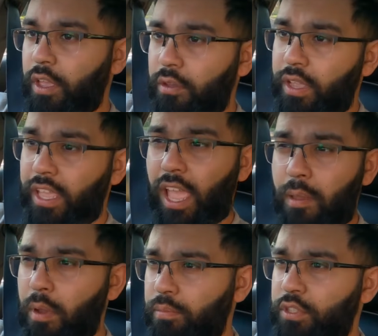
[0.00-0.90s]
It
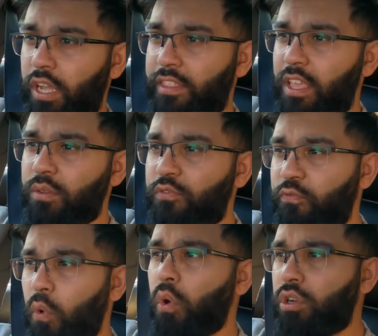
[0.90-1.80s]
came up to, I think it was
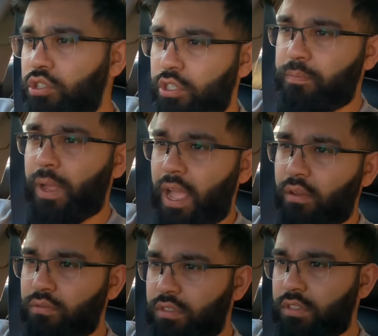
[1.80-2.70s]

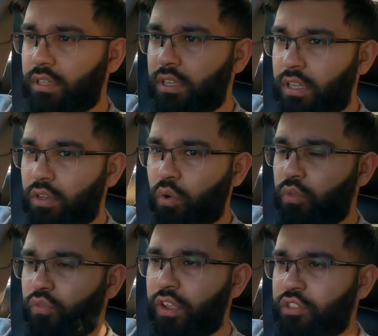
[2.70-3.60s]
£400
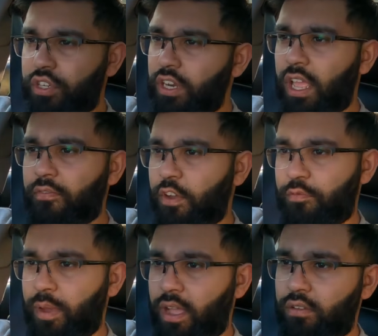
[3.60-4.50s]
or
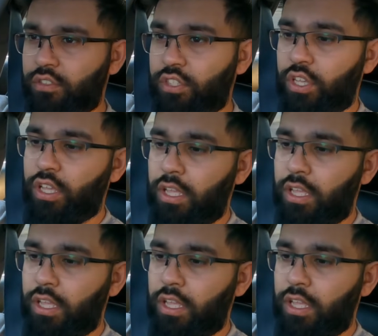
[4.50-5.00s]
£395.